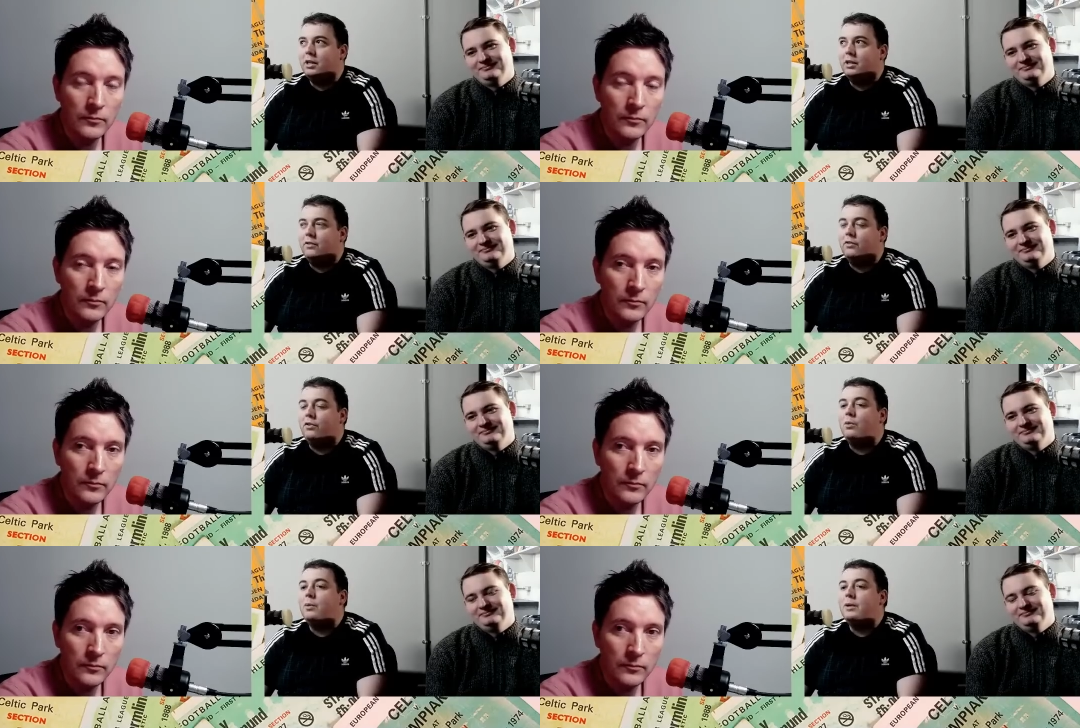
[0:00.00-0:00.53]
Speaker 1: the
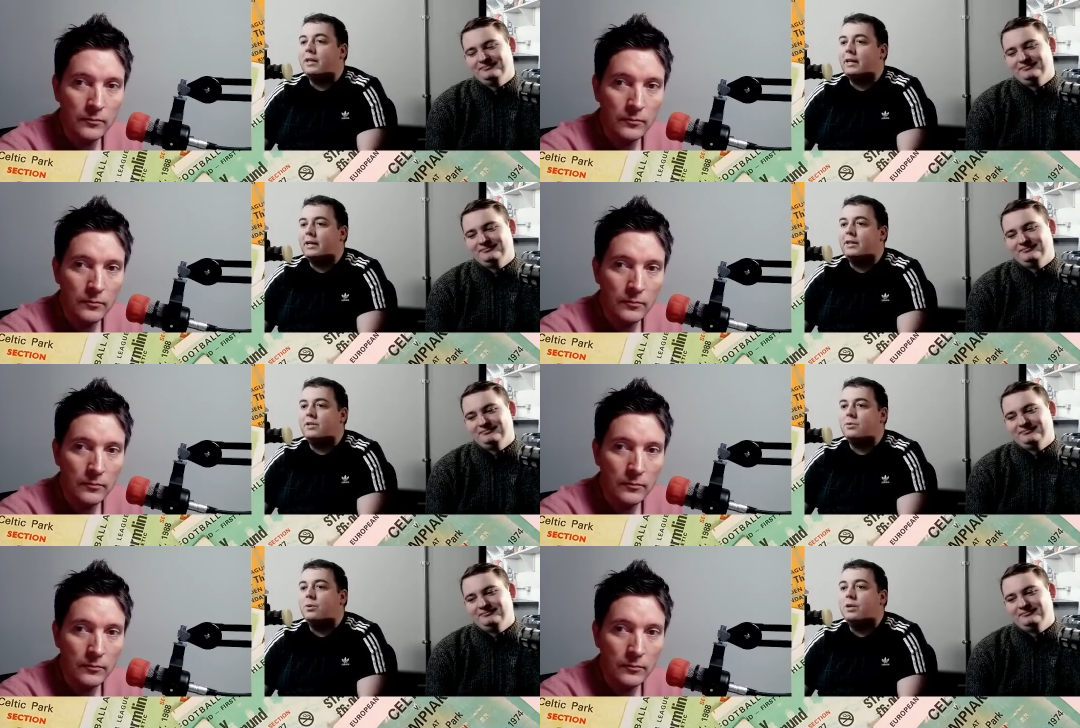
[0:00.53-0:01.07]
forward
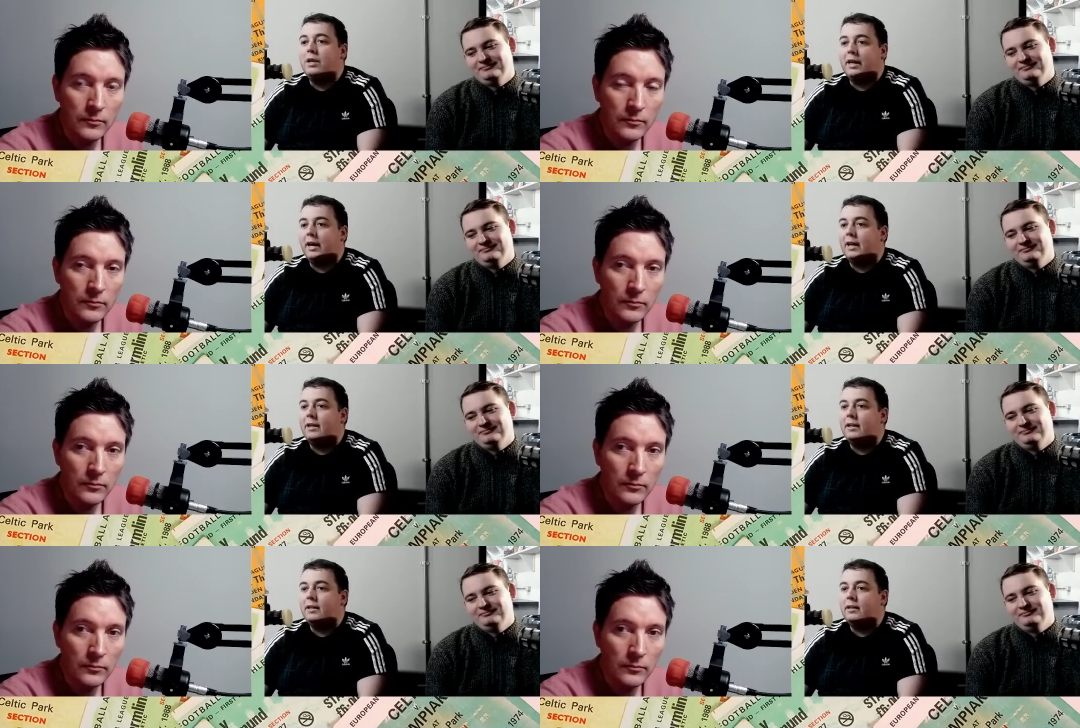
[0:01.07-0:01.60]
line is what you
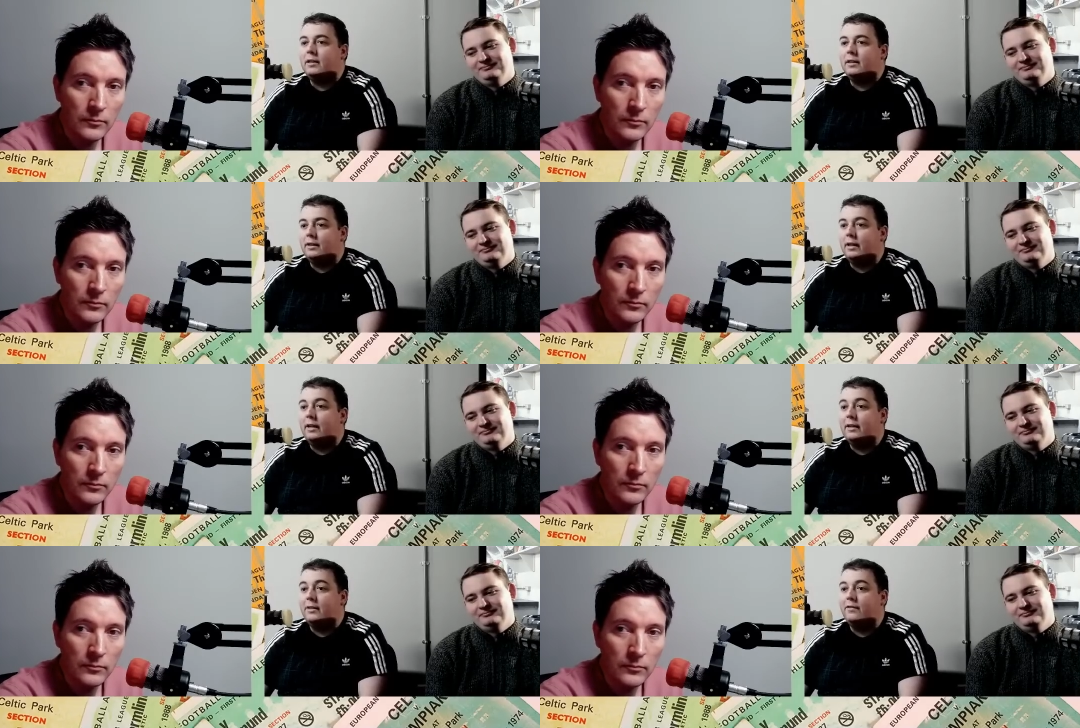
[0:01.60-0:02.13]
can
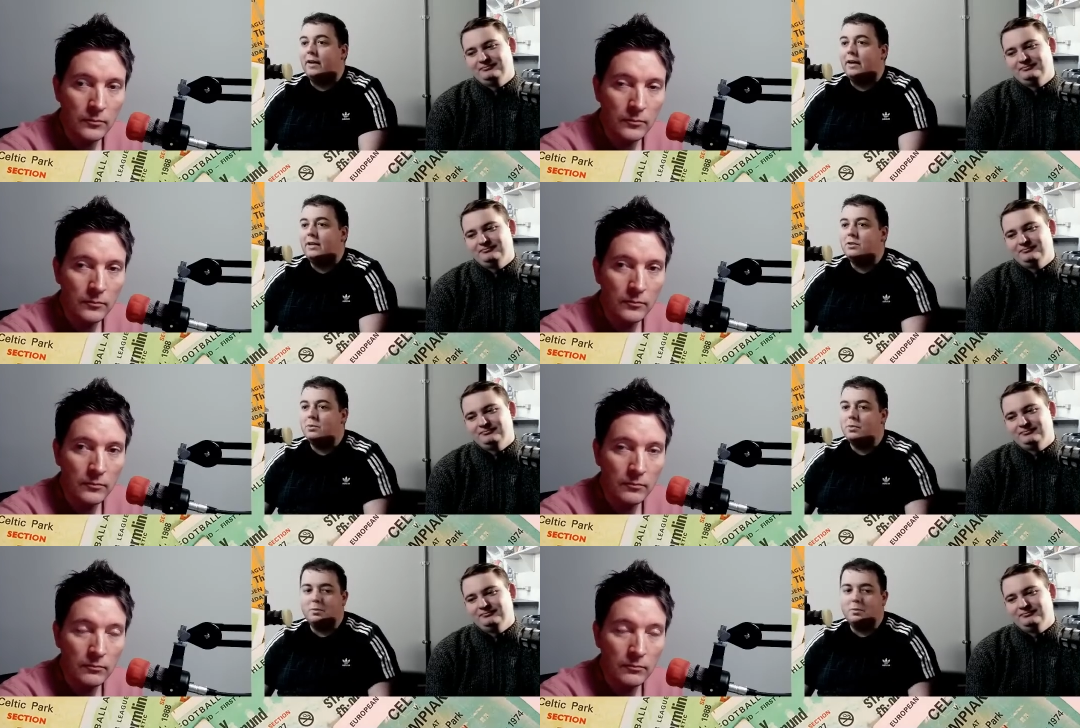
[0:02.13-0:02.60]
in, in defence.